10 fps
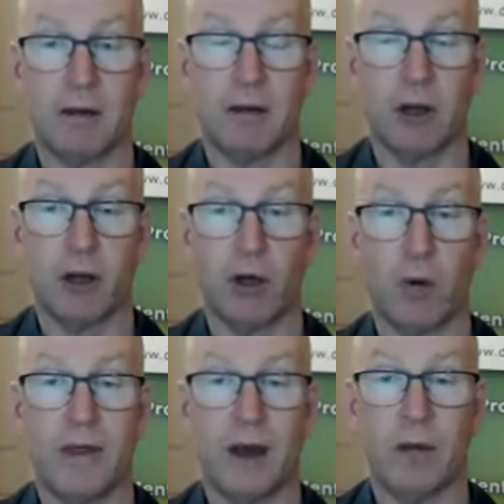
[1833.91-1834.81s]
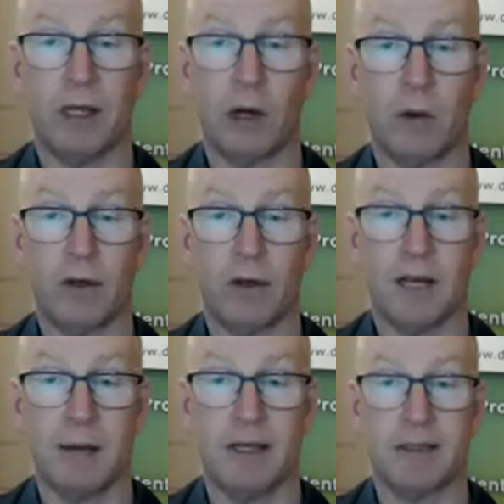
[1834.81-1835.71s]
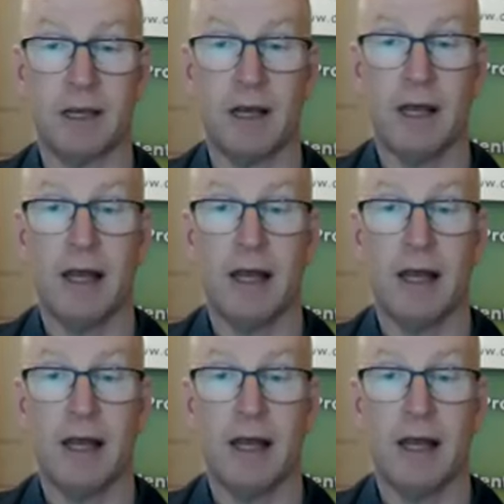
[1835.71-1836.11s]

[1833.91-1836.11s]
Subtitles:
concur with that when you look at those numbers.